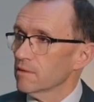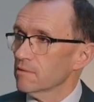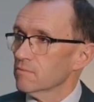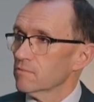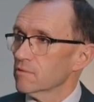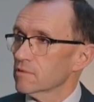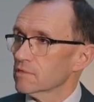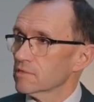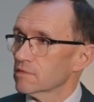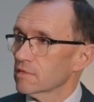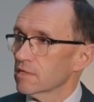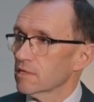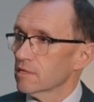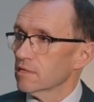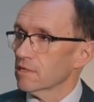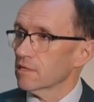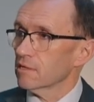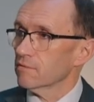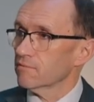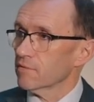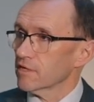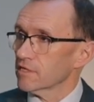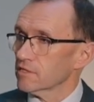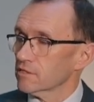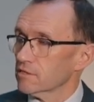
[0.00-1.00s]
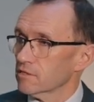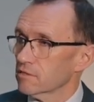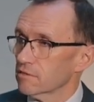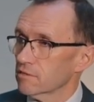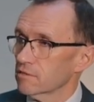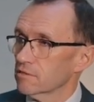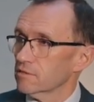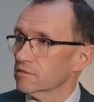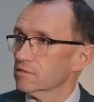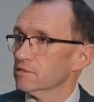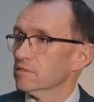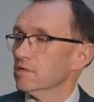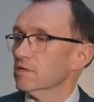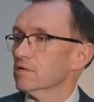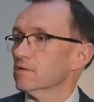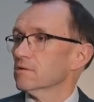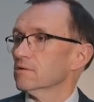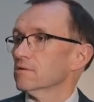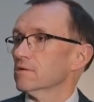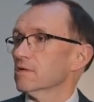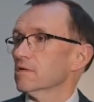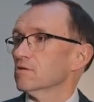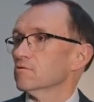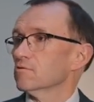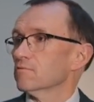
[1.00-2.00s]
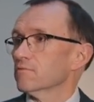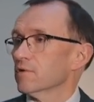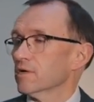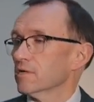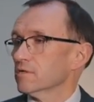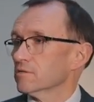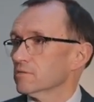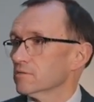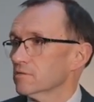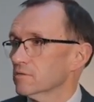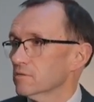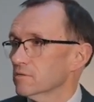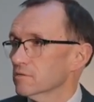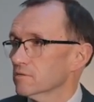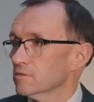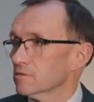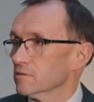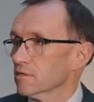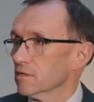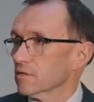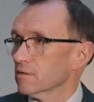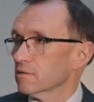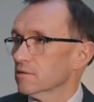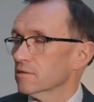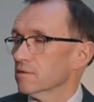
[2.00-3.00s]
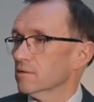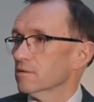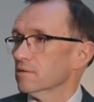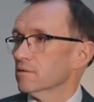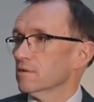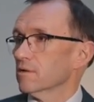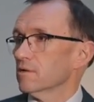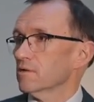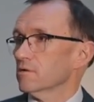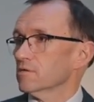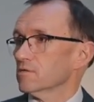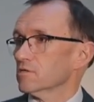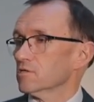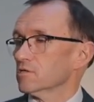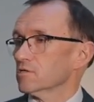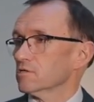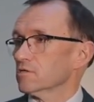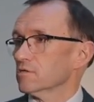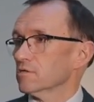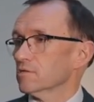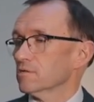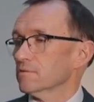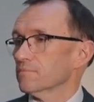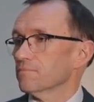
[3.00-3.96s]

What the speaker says: We see investors and innovators and large